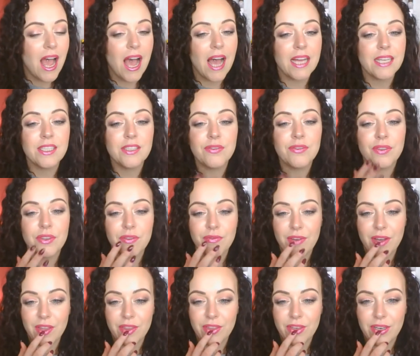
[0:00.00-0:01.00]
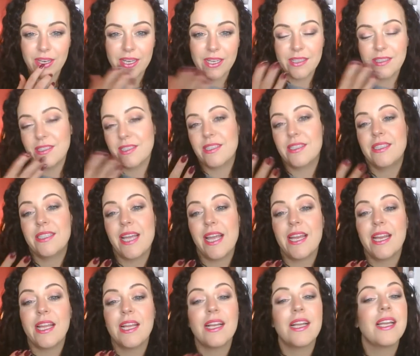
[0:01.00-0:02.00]
and for the fact that it's
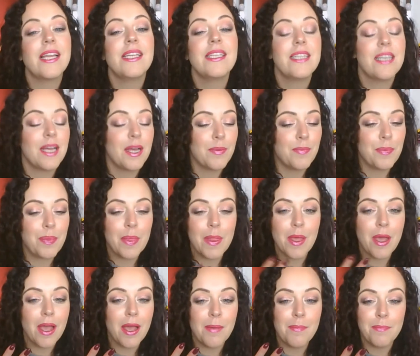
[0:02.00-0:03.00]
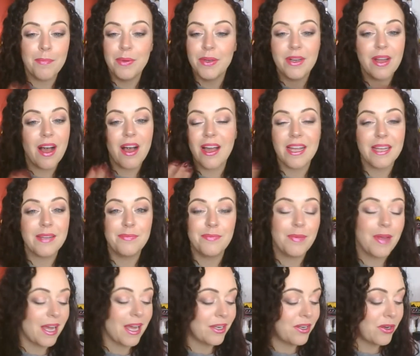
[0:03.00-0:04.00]
containing glitter, but I
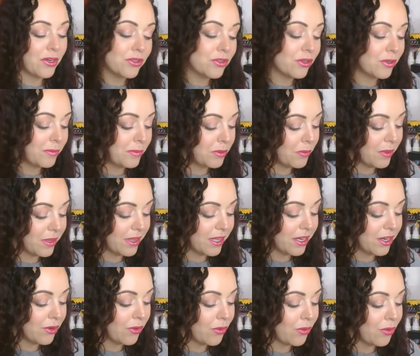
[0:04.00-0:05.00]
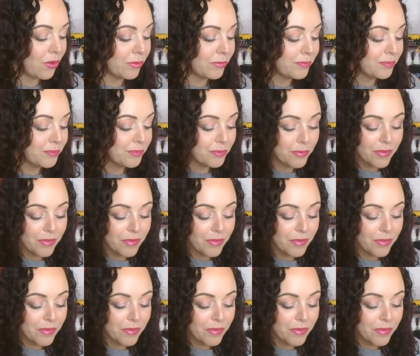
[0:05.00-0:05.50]
had no trouble with it at all.